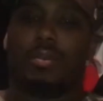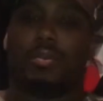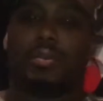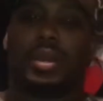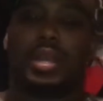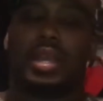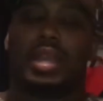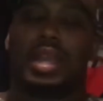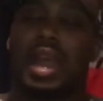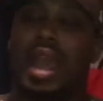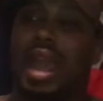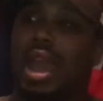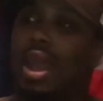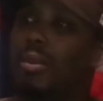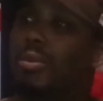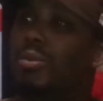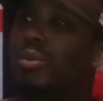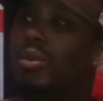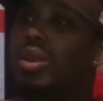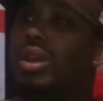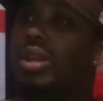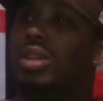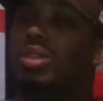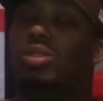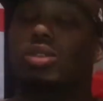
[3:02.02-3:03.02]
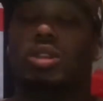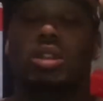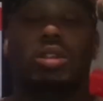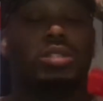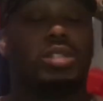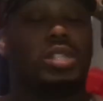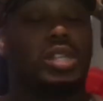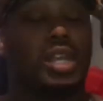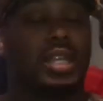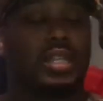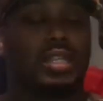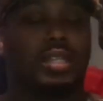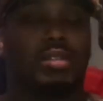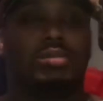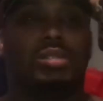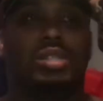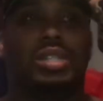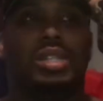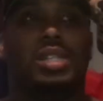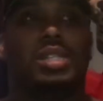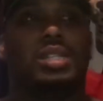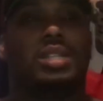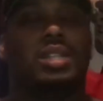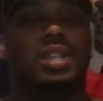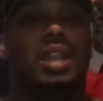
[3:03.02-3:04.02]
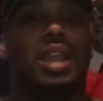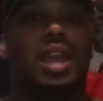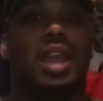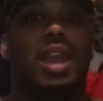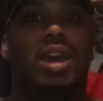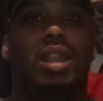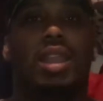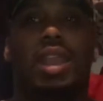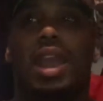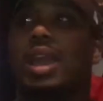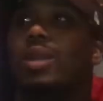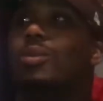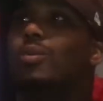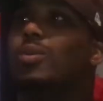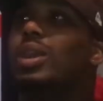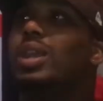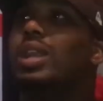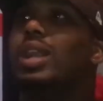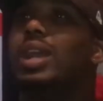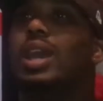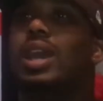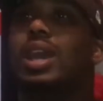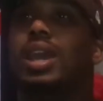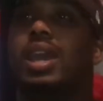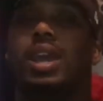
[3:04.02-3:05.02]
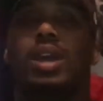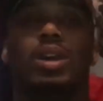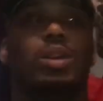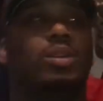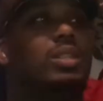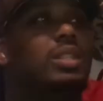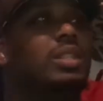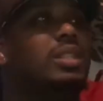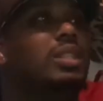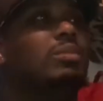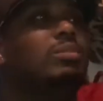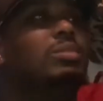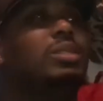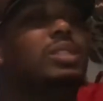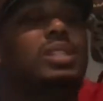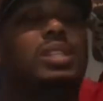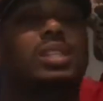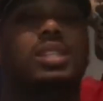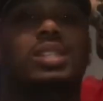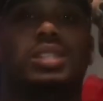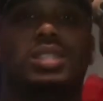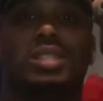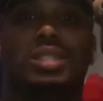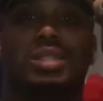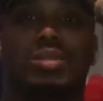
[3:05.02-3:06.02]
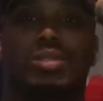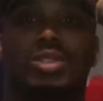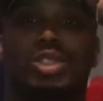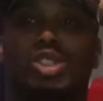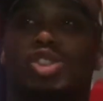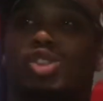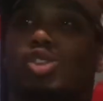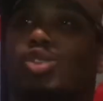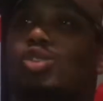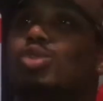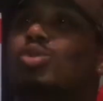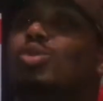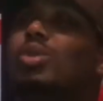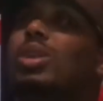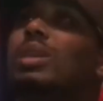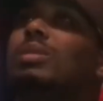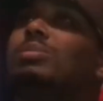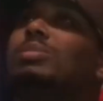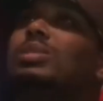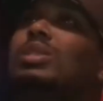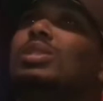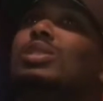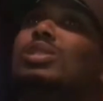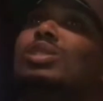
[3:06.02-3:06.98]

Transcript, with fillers: but now, boy, you go check them shits now, like, when the hell did them shits screwed up to